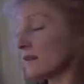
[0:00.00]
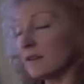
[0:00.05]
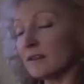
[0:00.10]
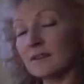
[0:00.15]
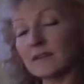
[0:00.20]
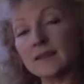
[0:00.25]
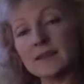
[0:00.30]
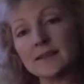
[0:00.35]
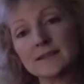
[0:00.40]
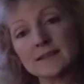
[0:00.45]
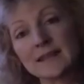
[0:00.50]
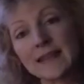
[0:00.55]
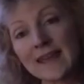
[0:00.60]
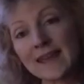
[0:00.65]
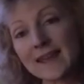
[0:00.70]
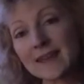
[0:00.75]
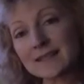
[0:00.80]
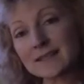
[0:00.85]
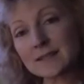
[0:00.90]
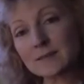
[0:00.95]
this
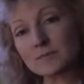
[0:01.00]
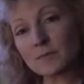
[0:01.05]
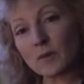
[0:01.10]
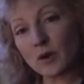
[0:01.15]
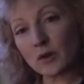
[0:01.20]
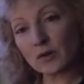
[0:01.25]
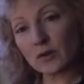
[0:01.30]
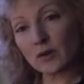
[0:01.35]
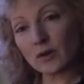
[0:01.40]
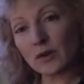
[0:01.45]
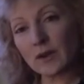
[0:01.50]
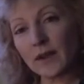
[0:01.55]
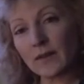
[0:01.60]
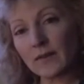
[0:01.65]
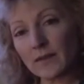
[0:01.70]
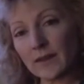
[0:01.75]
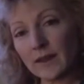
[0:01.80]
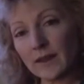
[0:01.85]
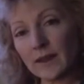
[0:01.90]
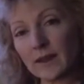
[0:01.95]
S marker at
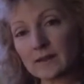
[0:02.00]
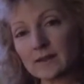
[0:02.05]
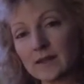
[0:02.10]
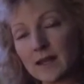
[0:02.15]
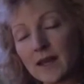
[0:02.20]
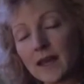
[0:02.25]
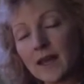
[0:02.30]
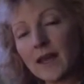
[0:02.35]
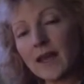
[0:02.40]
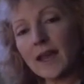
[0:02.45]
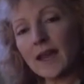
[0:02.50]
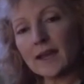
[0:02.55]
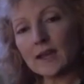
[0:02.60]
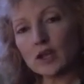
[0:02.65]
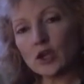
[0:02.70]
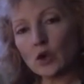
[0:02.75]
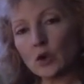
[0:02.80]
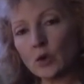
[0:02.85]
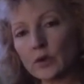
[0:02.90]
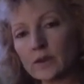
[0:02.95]
the end. And
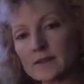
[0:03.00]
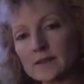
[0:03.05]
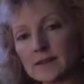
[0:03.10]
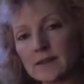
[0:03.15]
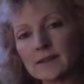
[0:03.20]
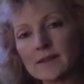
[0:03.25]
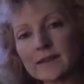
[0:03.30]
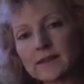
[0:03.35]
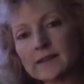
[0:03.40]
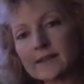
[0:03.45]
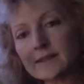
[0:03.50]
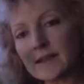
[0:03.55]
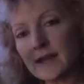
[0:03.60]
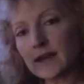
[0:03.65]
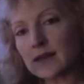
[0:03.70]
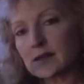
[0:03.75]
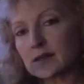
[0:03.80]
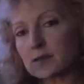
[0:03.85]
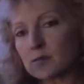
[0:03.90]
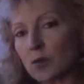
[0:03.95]
notice that this
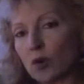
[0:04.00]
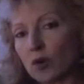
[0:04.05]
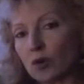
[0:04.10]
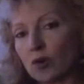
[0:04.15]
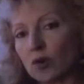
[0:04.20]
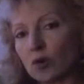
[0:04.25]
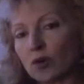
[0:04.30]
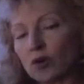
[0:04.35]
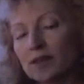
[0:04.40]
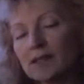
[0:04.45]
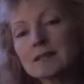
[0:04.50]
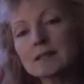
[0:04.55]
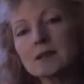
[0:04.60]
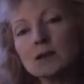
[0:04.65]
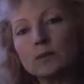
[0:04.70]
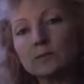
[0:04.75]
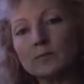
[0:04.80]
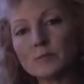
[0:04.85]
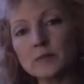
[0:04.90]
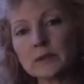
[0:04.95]
S marker is
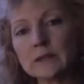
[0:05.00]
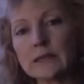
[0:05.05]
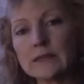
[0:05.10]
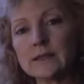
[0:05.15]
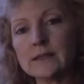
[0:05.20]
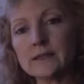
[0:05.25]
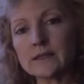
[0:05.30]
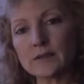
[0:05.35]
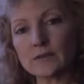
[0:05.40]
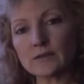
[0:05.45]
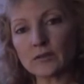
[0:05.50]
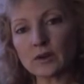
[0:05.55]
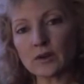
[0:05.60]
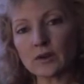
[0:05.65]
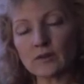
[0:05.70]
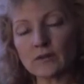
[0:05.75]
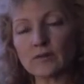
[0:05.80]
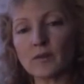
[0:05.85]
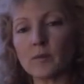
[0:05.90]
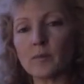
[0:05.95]
completely different
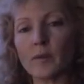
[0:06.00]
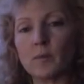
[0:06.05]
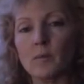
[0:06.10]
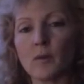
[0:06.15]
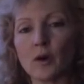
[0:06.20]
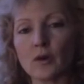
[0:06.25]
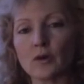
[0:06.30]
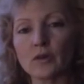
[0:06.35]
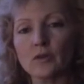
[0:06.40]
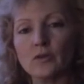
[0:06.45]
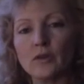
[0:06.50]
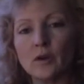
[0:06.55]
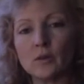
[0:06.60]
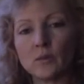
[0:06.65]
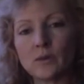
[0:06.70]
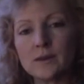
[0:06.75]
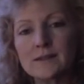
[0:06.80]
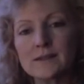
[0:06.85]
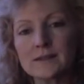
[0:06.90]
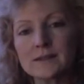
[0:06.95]
from the marker that we
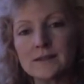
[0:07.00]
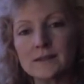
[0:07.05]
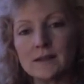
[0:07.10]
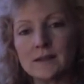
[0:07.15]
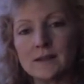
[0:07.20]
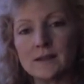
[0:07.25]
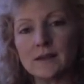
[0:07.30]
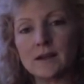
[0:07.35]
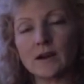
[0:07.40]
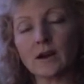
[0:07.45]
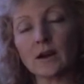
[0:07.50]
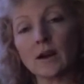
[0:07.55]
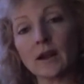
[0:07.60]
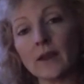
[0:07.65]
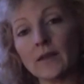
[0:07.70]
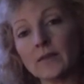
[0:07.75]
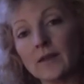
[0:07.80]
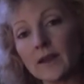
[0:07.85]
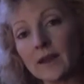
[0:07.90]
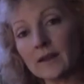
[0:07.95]
see at
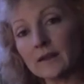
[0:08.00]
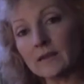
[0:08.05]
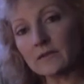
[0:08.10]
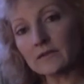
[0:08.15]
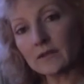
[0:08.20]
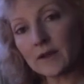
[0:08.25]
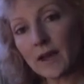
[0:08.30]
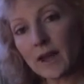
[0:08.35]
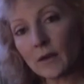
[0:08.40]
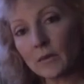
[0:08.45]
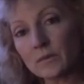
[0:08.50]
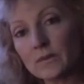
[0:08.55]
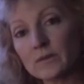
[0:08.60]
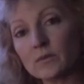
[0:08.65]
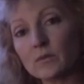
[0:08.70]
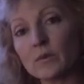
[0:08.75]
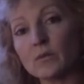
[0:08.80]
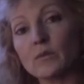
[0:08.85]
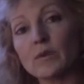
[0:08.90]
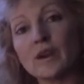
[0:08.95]
the end of nouns when
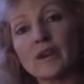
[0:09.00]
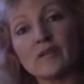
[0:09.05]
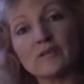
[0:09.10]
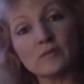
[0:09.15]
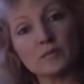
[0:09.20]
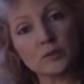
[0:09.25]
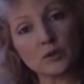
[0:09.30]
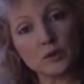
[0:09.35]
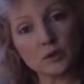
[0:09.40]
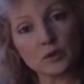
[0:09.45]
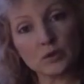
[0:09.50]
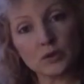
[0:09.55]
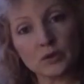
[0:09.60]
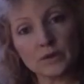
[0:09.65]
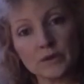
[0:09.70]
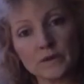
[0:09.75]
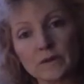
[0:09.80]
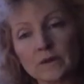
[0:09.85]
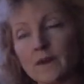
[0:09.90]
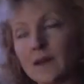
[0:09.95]
we have
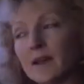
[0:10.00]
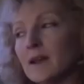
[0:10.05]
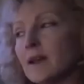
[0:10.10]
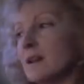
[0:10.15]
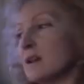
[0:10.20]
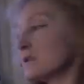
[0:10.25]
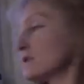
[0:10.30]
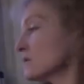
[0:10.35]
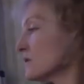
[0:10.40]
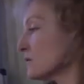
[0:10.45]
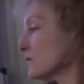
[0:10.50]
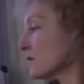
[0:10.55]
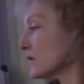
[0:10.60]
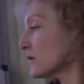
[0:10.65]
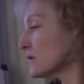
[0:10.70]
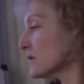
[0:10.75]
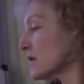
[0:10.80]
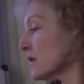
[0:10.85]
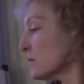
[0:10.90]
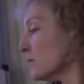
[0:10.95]
plurals. So for
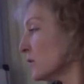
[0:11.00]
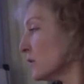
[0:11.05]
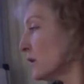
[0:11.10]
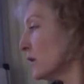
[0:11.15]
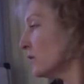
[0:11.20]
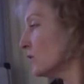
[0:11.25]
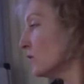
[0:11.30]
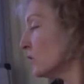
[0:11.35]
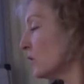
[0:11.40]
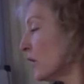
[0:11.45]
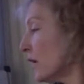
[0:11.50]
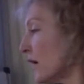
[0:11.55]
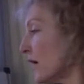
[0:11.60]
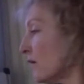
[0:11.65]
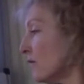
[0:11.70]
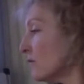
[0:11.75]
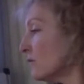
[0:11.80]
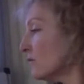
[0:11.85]
example, if you have